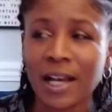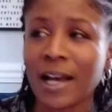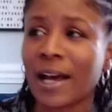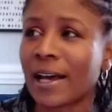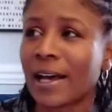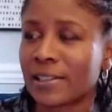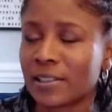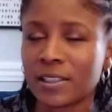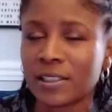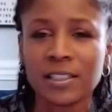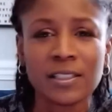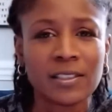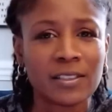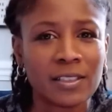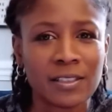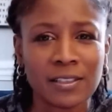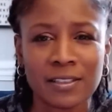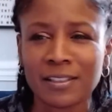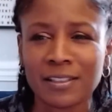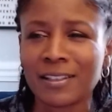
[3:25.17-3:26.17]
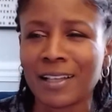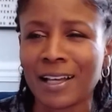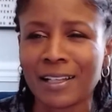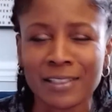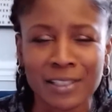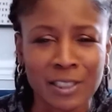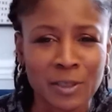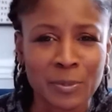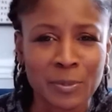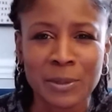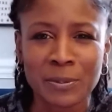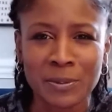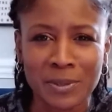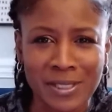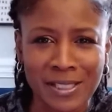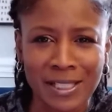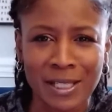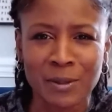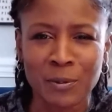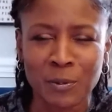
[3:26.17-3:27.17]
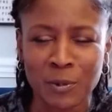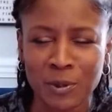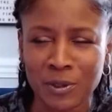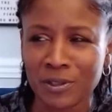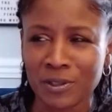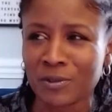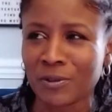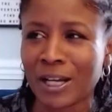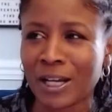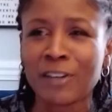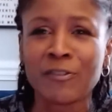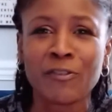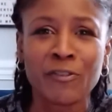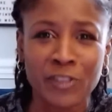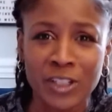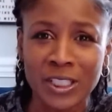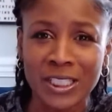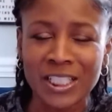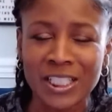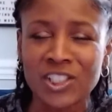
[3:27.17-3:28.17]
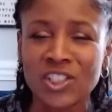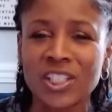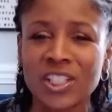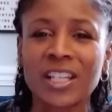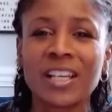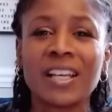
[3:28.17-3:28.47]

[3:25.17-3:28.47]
I need to be able to say the word, right? Footage.